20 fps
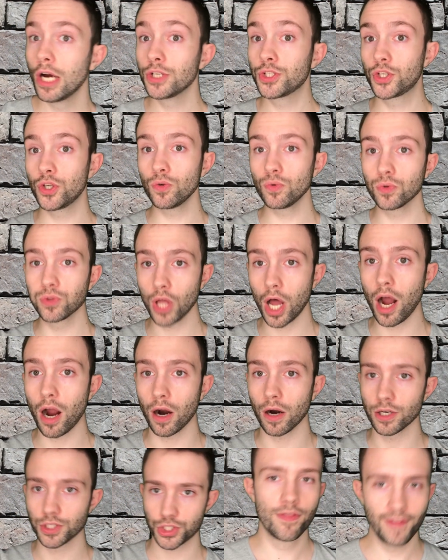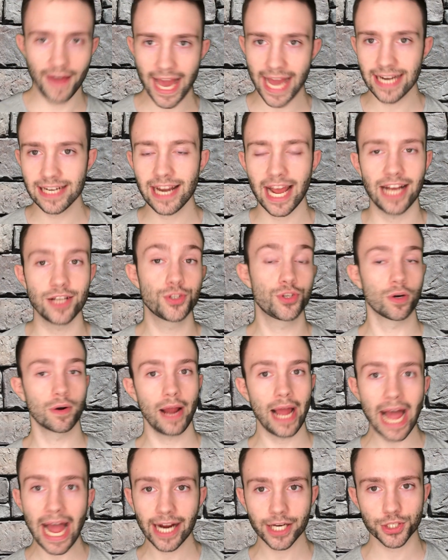to large. Then, as your
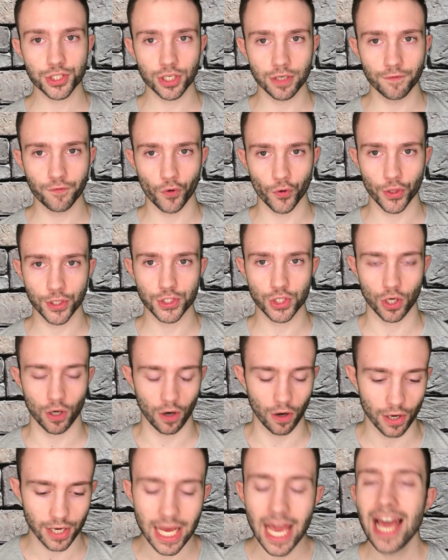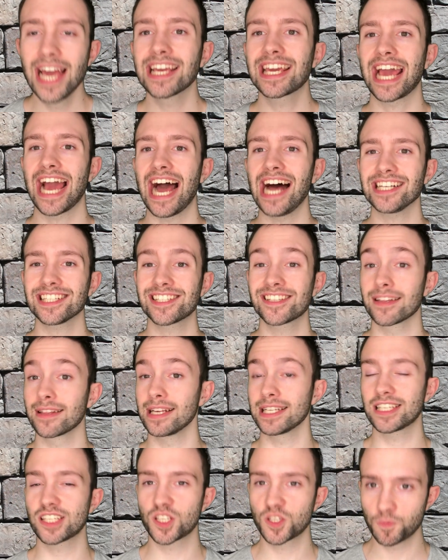action for the turn, cast the
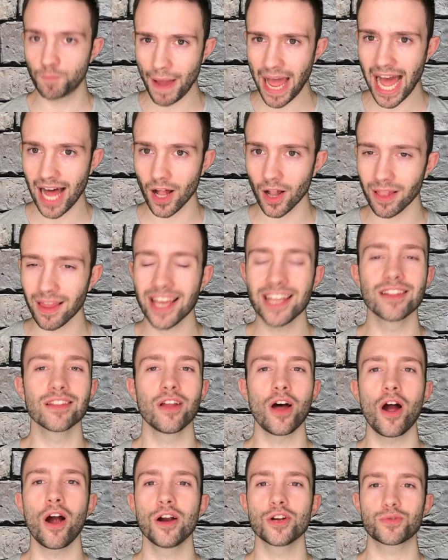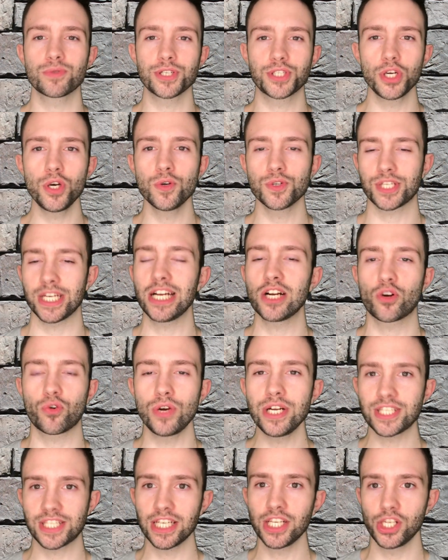spell Enlarge Reduce,
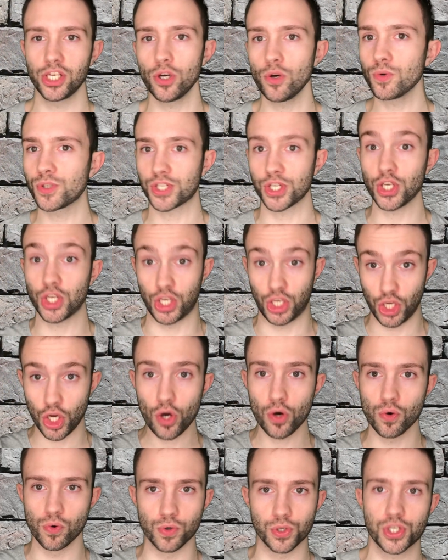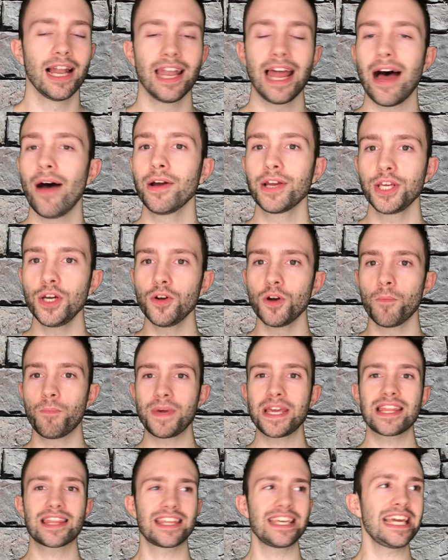increasing you to huge, allowing you to
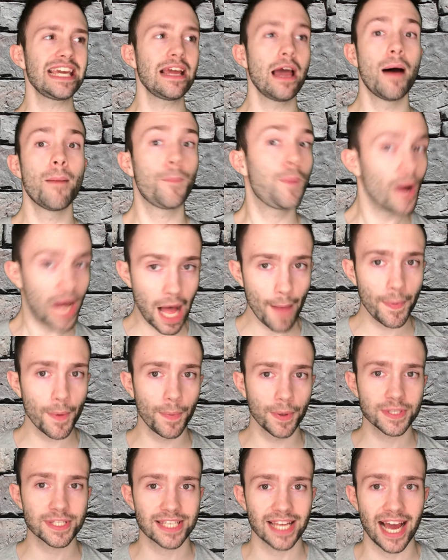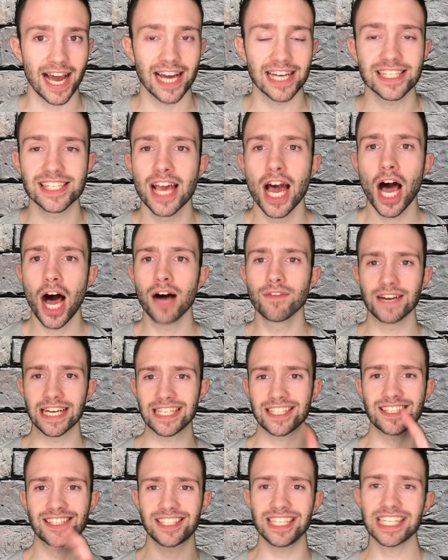be the palpable size of a
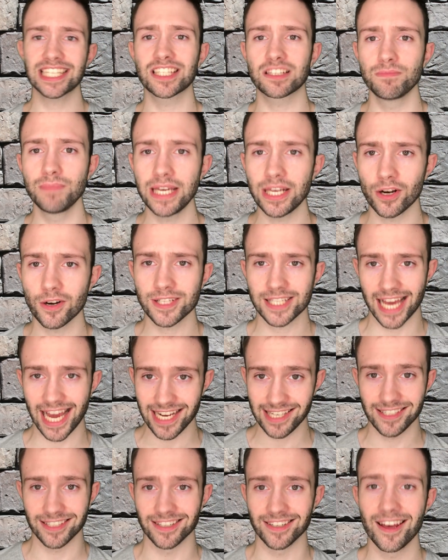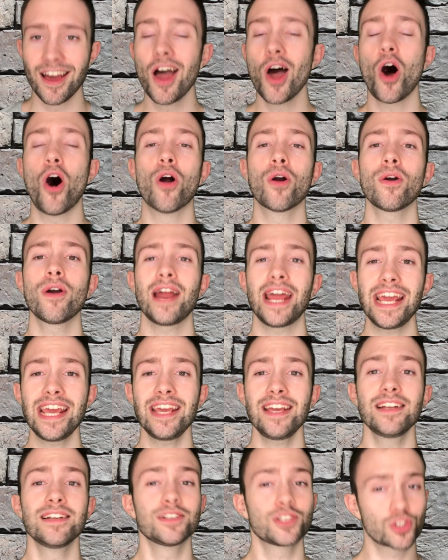6-meter Titan, or
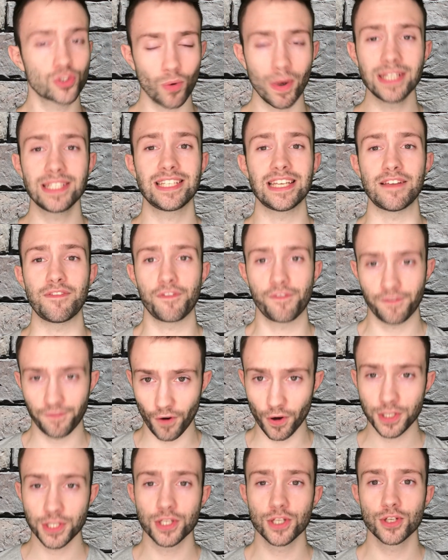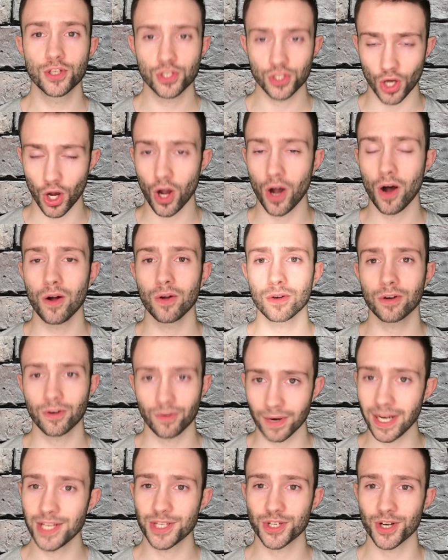a 20-foot tall
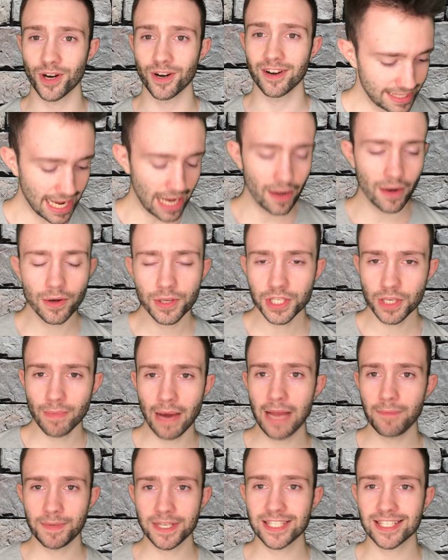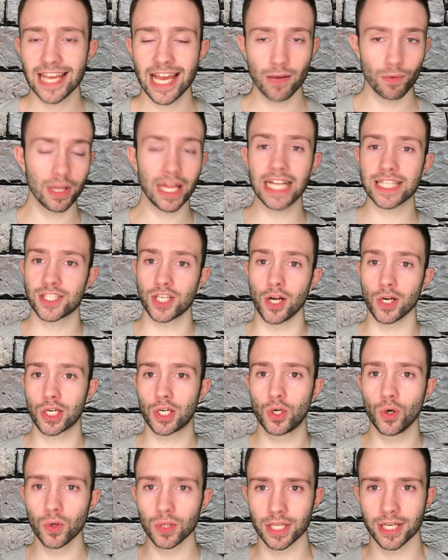creature. Now, you might be saying, well, that's all
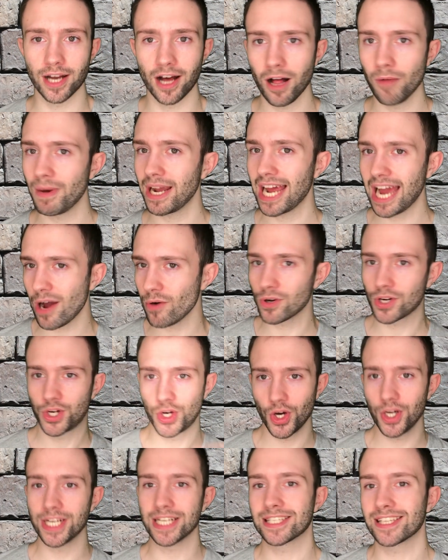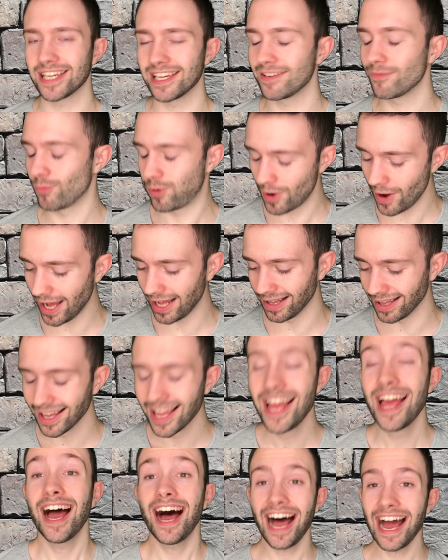cool and all, but how good is it? Well,
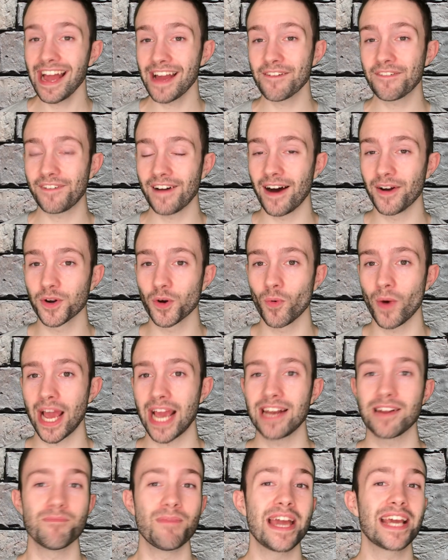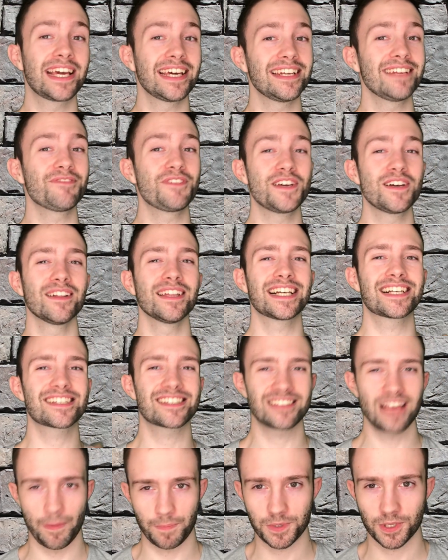I have found a way to make it feel
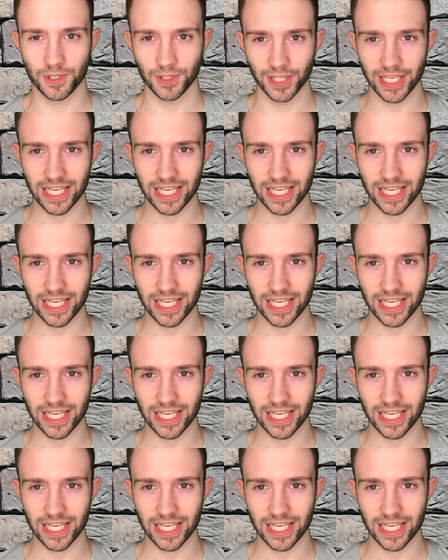exceptionally